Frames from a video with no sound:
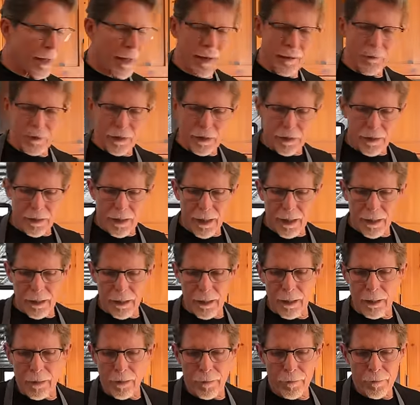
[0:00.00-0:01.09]
have to take
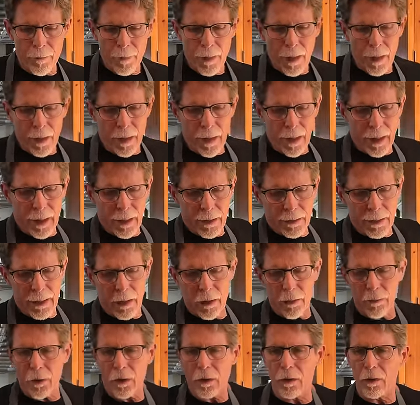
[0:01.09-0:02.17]
here. And now
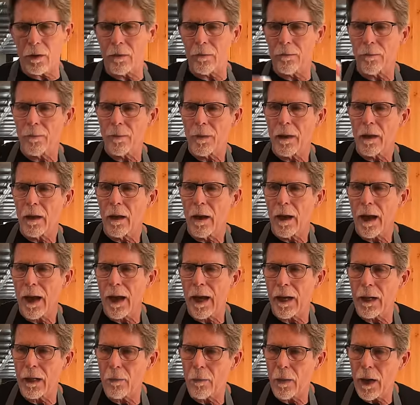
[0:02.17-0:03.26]
I'm going to
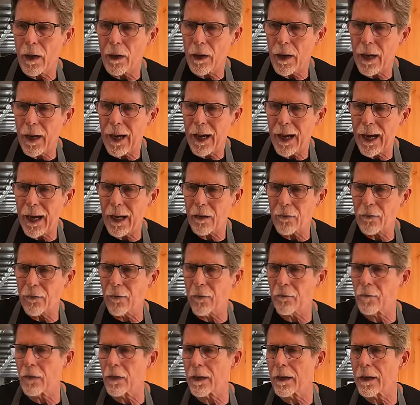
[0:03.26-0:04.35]
add about a half
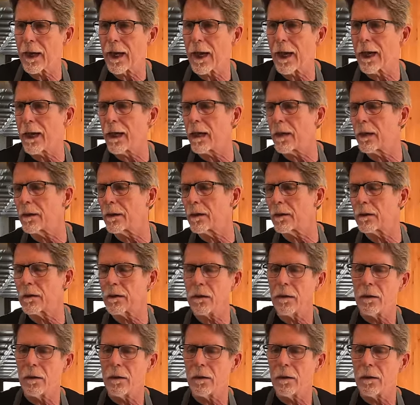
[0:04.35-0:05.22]
of a can